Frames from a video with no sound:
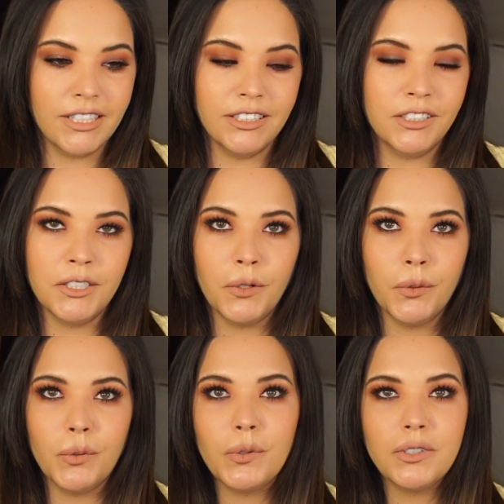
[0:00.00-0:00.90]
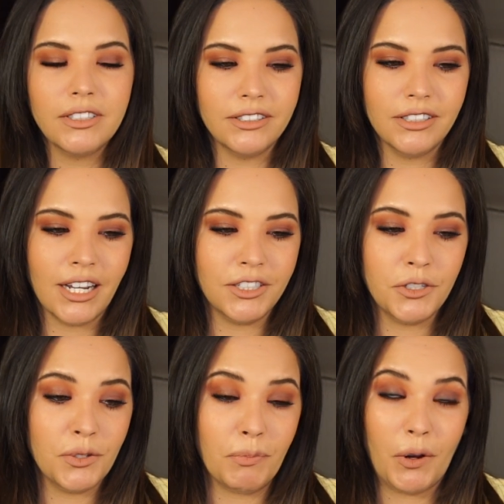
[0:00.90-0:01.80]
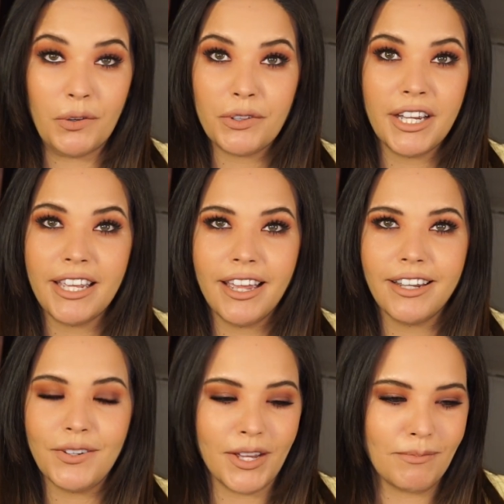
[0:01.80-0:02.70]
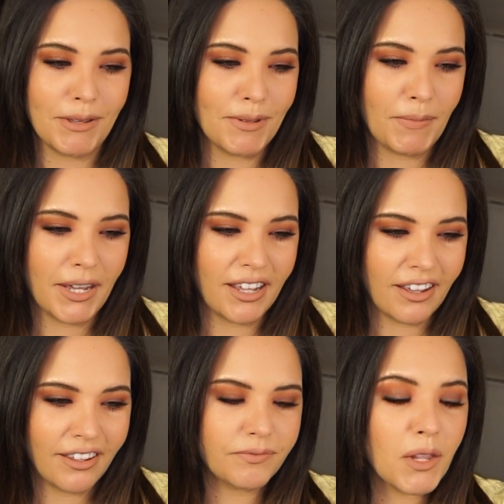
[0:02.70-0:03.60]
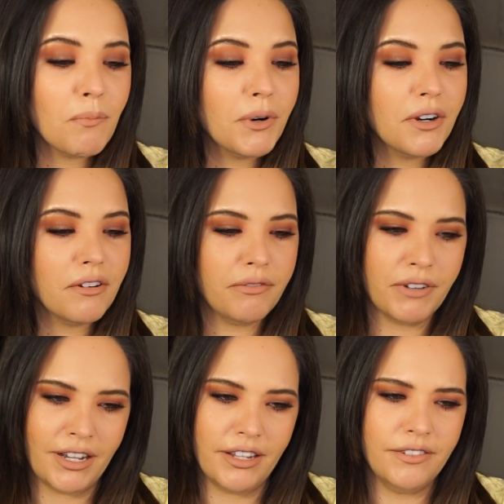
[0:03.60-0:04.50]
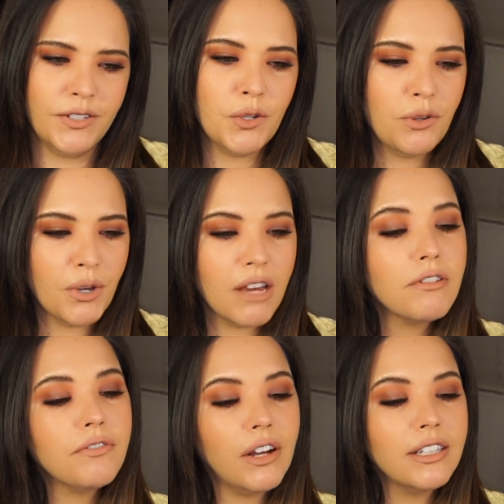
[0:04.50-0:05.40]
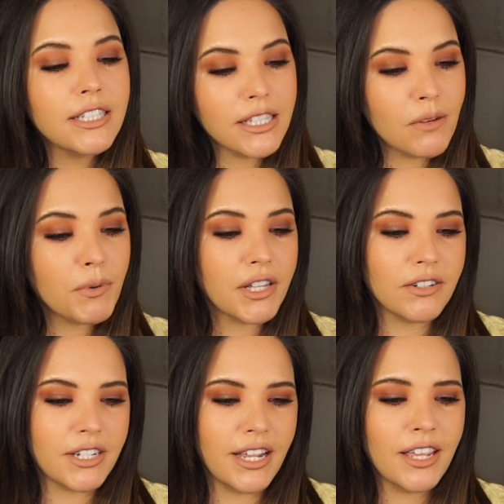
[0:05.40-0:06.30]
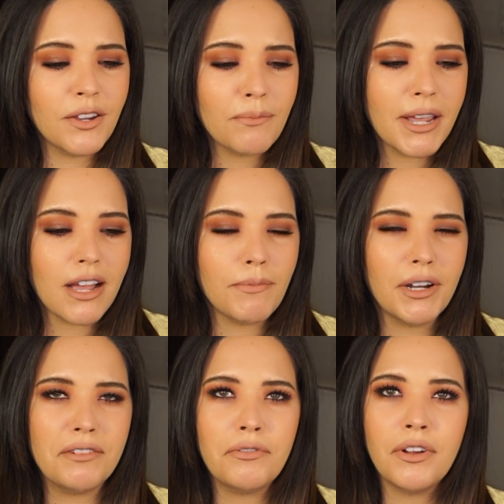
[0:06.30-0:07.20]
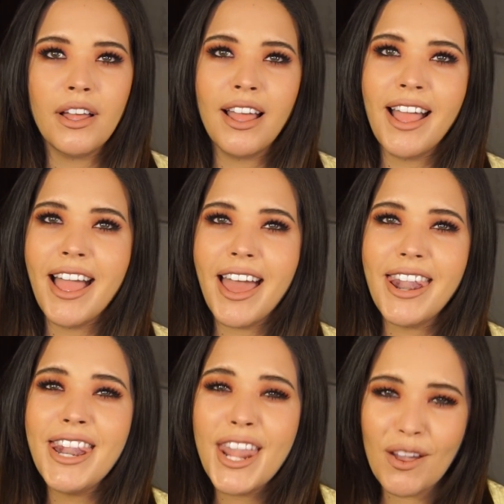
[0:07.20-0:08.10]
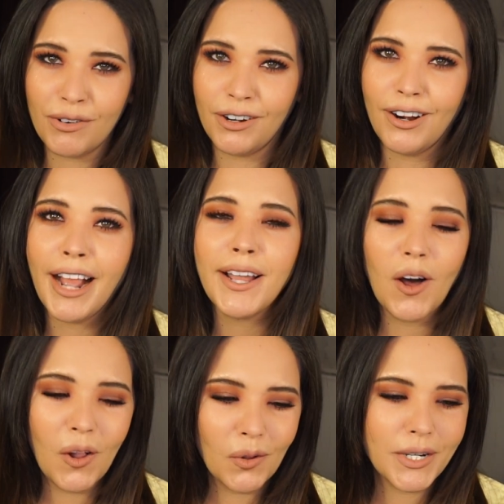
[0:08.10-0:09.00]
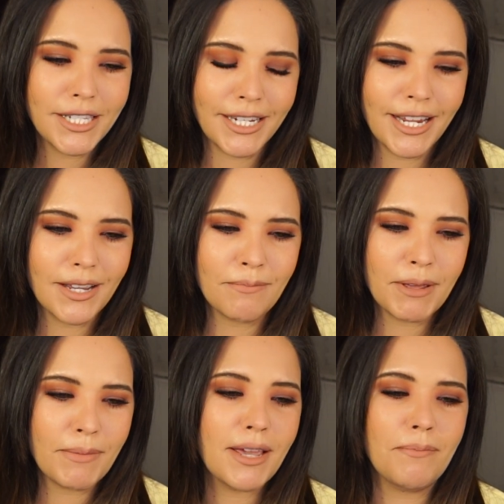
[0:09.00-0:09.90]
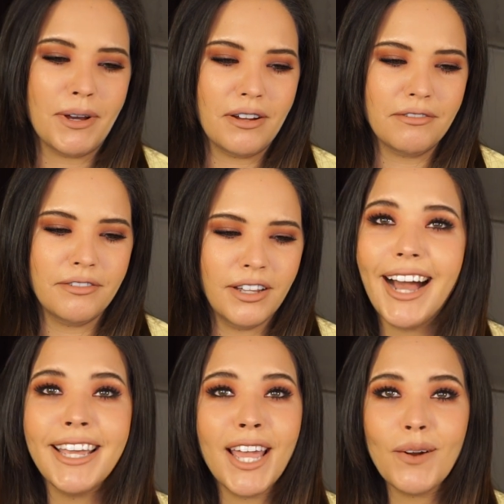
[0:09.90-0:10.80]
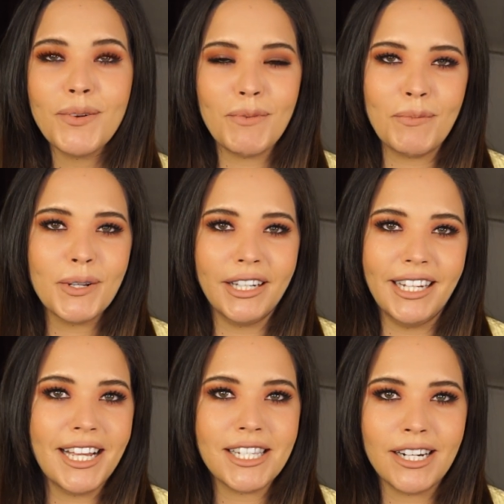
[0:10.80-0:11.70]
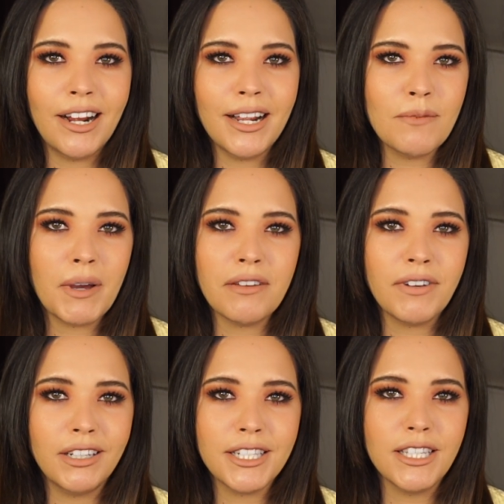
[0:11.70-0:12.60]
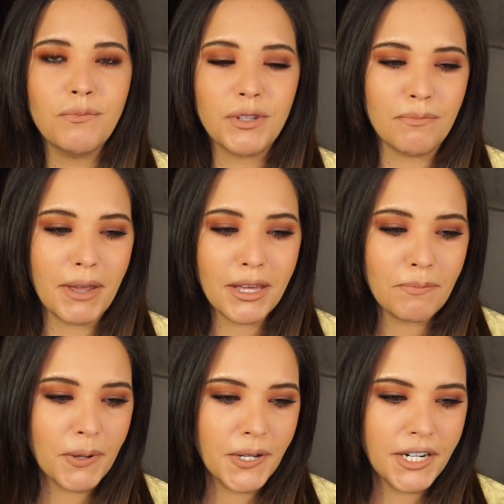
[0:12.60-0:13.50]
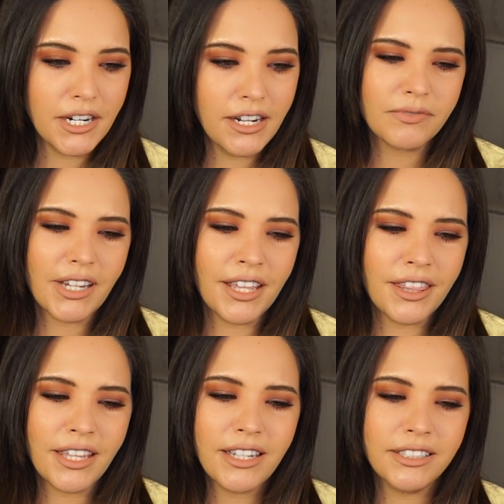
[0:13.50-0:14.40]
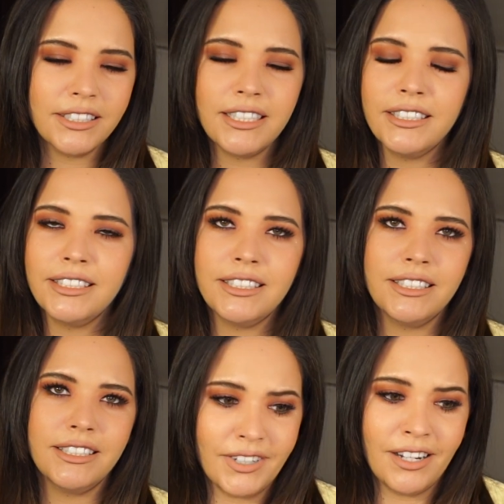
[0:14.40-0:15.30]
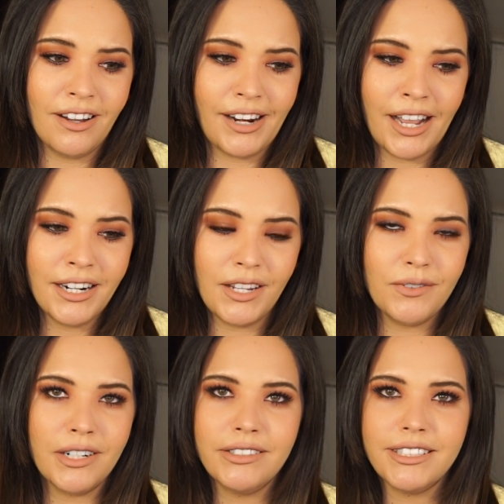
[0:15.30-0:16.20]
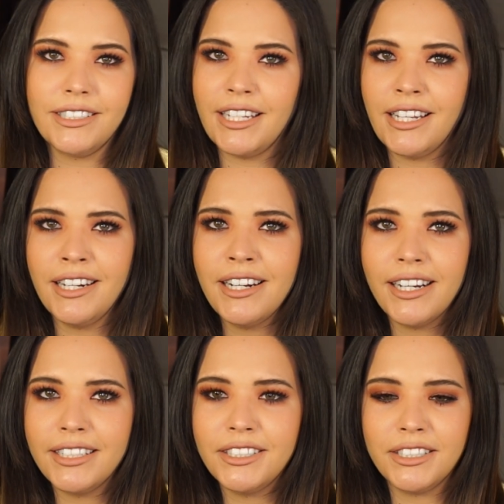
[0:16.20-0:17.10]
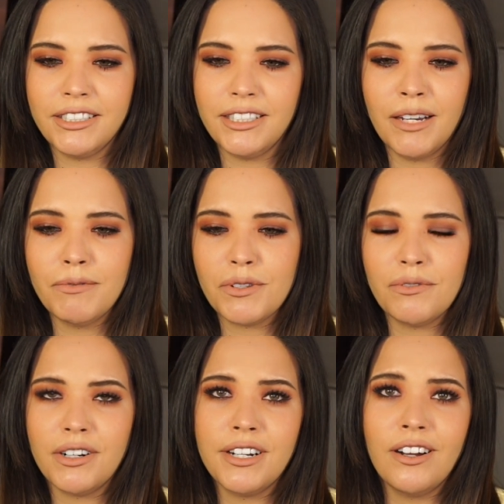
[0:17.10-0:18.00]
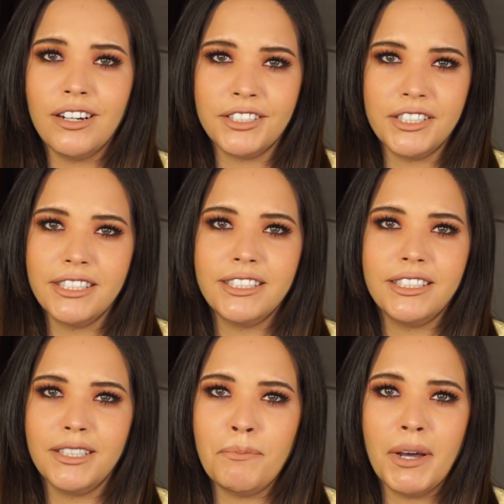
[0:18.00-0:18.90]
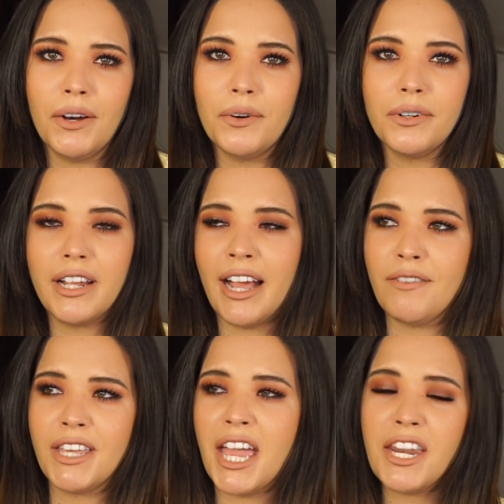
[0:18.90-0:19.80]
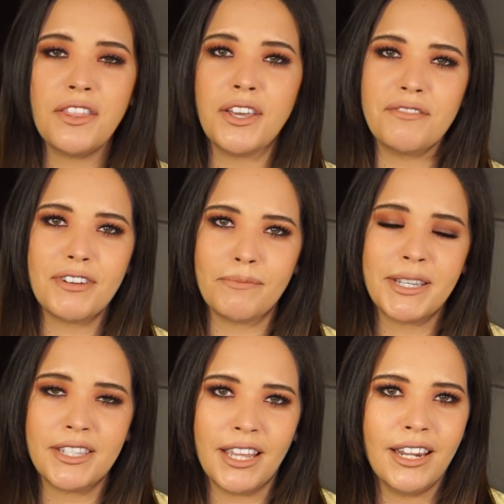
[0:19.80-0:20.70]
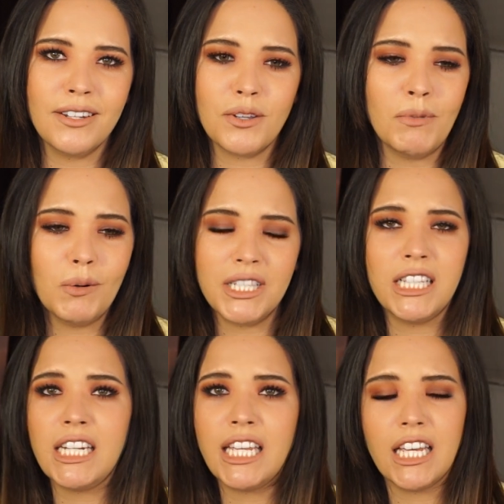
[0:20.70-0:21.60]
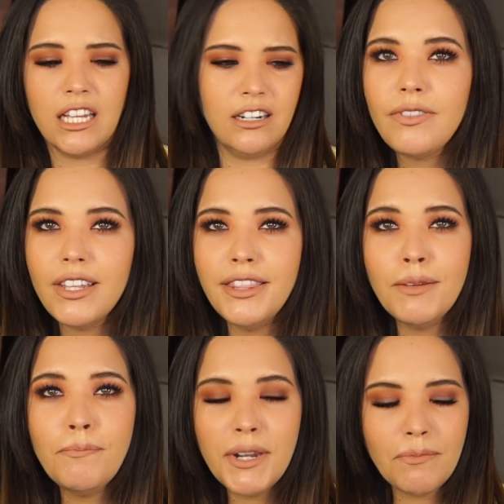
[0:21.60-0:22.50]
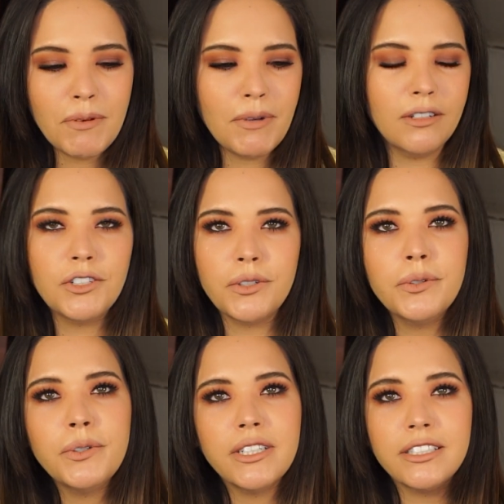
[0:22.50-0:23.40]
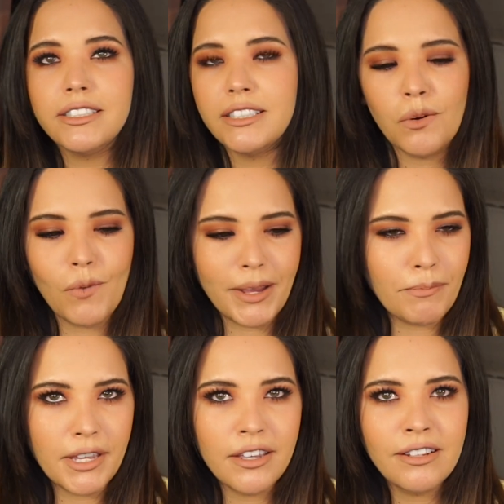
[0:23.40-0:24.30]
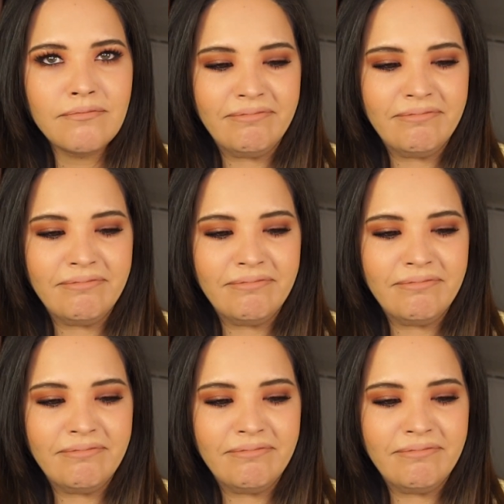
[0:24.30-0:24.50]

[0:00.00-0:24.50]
So I choose both. You can't make me pick. Number 5, do you ever fall asleep without taking your makeup off? Never. I always take my makeup off. I can't remember the last time I fell asleep with makeup on. I think since I got acne when I was a teen, I'm just very cautious about having anything affect my skin, so I'm always cleaning it. The minimum I'll do is a wipey,